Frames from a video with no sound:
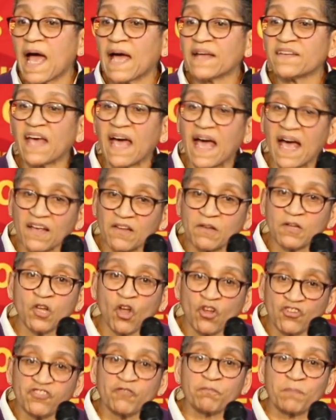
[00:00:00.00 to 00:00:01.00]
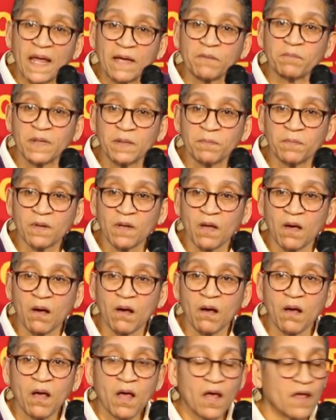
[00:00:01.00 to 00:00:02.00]
And lots of black people
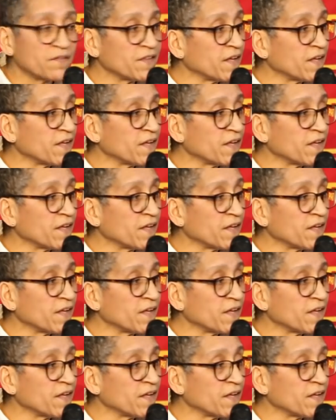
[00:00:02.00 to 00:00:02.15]
are,